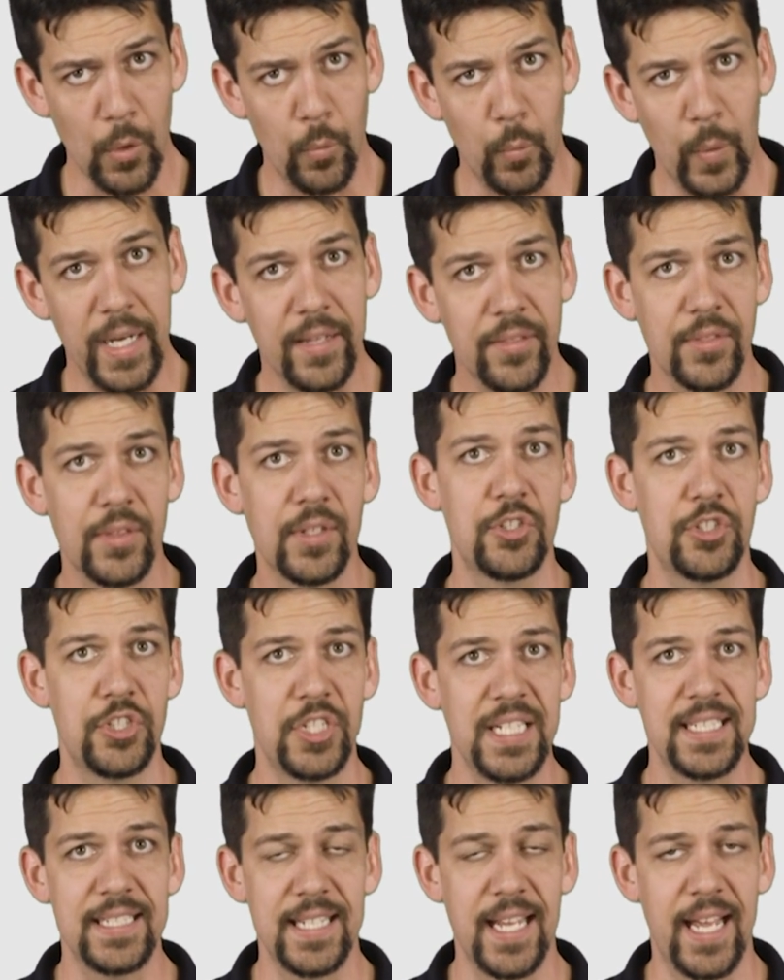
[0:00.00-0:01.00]
with
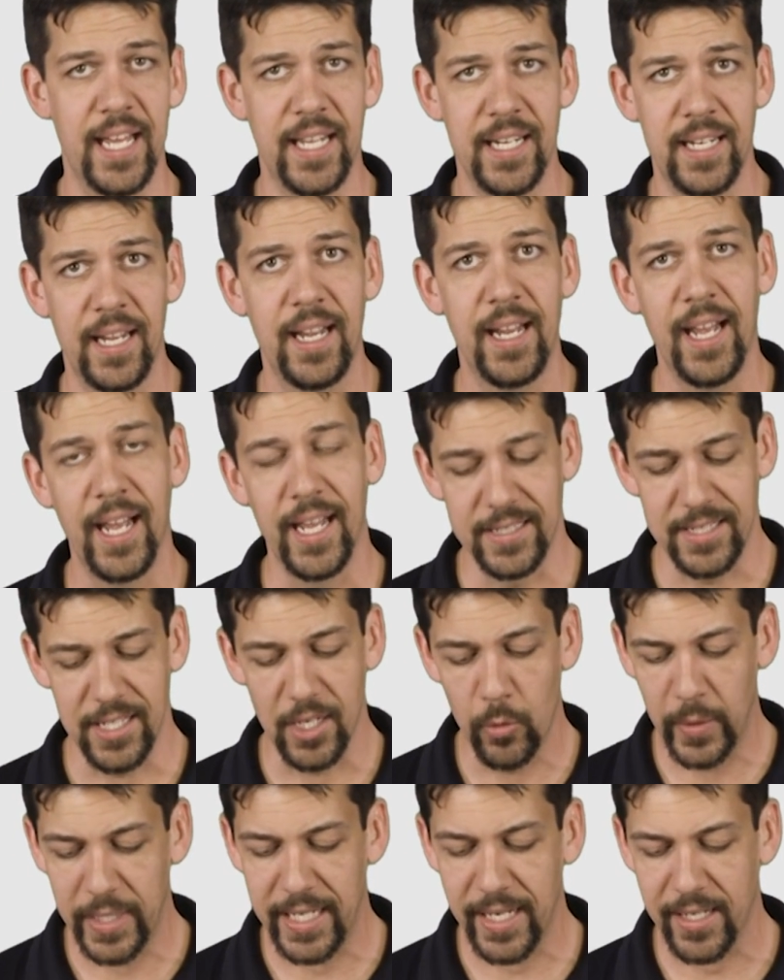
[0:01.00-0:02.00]
she said
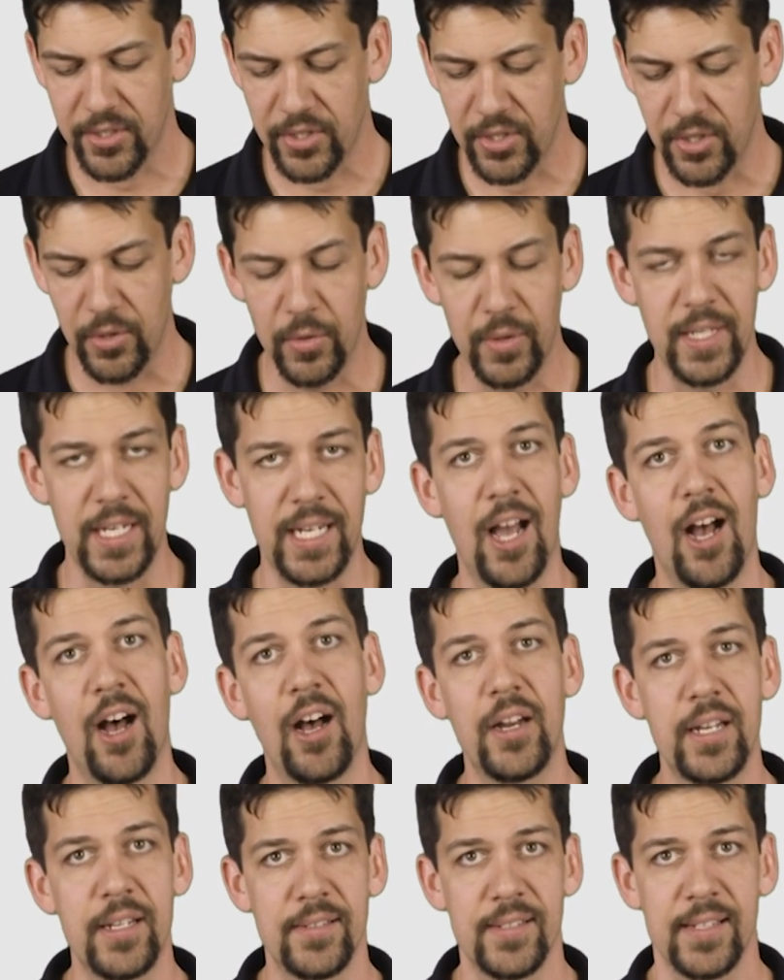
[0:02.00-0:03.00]
until we get to the
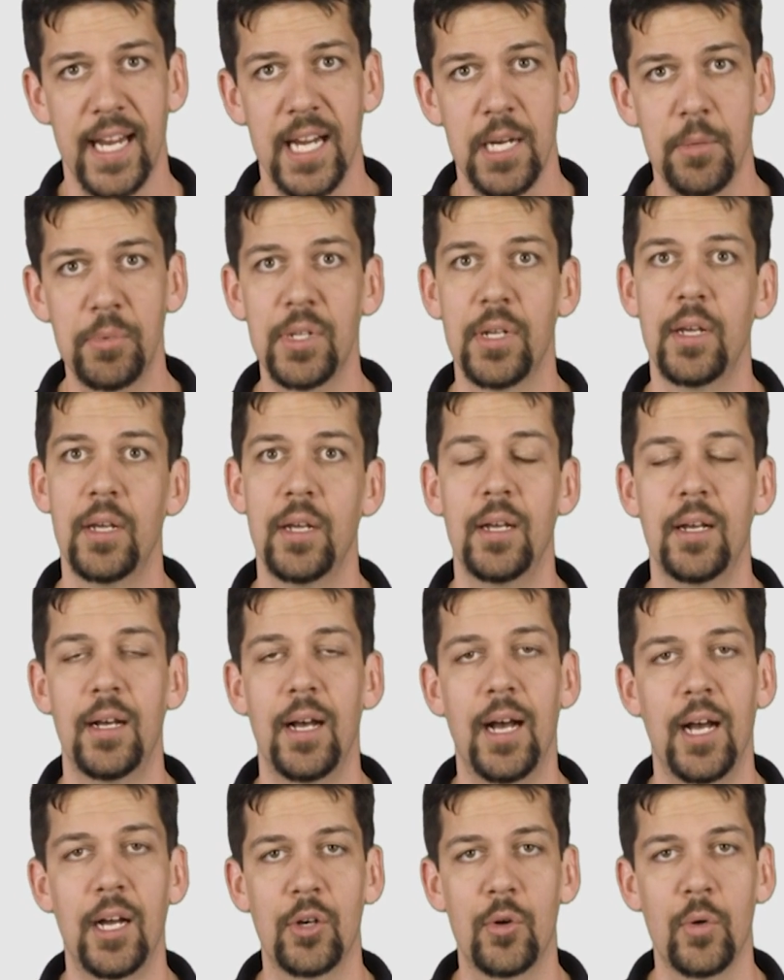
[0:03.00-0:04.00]
unescaped
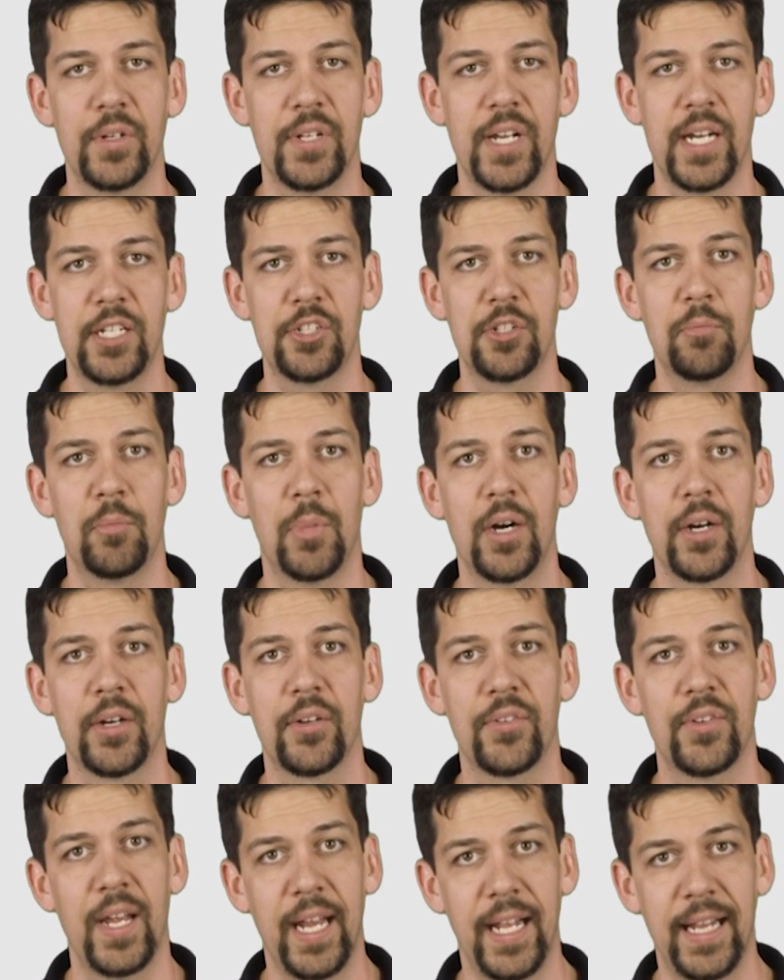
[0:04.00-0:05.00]
quotation
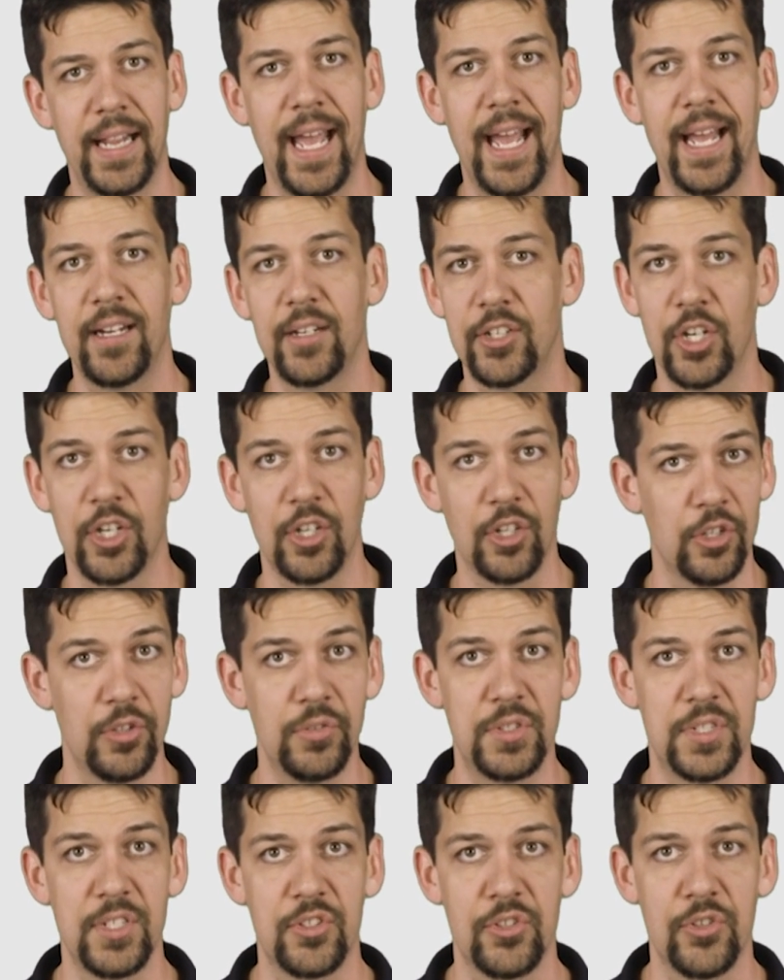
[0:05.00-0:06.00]
marks, and that
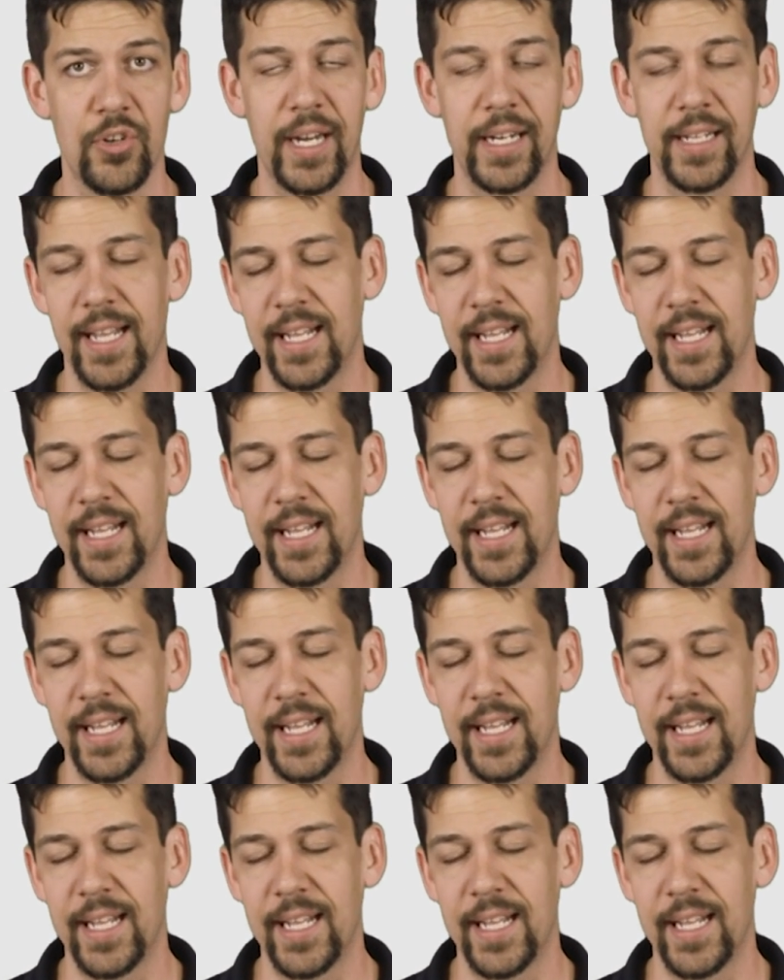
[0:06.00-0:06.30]
concludes the string.